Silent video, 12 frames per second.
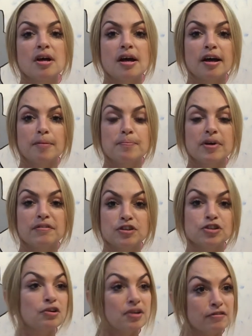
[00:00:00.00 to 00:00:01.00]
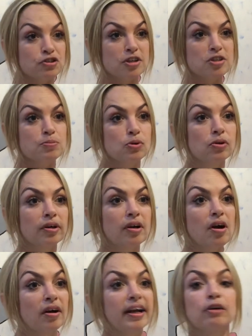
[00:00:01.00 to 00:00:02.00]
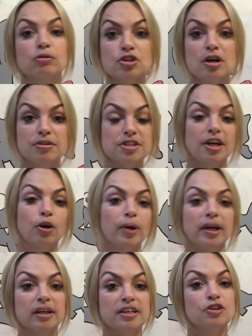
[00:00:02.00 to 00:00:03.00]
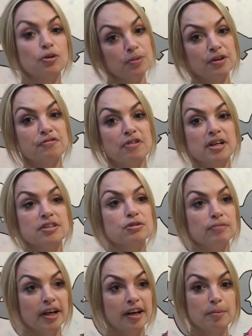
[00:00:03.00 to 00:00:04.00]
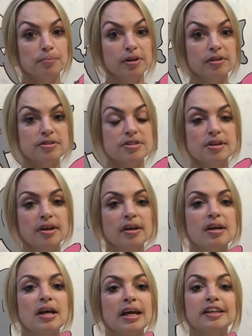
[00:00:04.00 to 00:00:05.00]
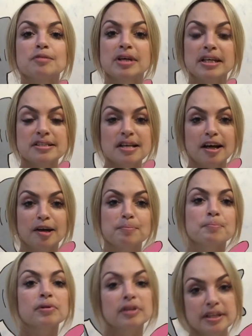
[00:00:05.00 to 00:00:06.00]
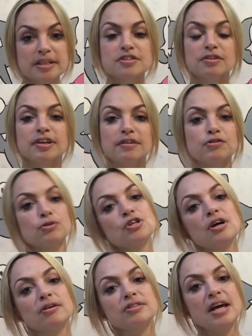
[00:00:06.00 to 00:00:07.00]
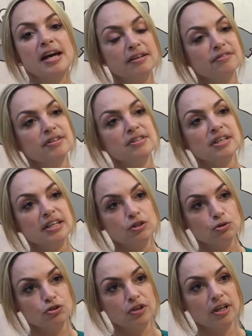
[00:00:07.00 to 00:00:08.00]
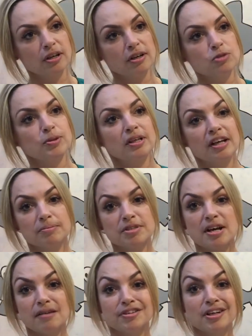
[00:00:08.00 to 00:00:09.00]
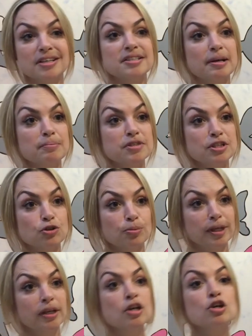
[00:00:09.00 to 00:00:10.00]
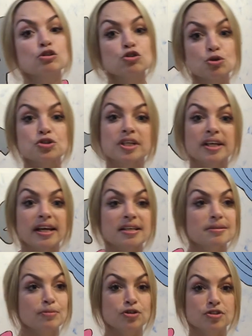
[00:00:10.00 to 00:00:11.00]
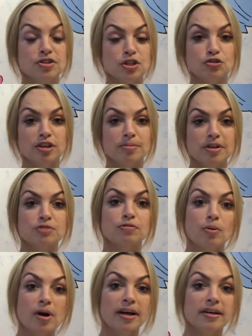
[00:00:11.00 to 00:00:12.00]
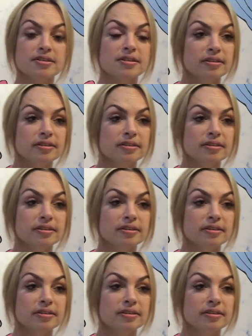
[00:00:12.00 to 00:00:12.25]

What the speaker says: If you don't have transport and can't get your child here quickly, don't be afraid to ring an ambulance. In the meantime, please don't give your child anything to eat or drink, as we'd like them to have a nice empty tummy, just in case emergency treatment is required.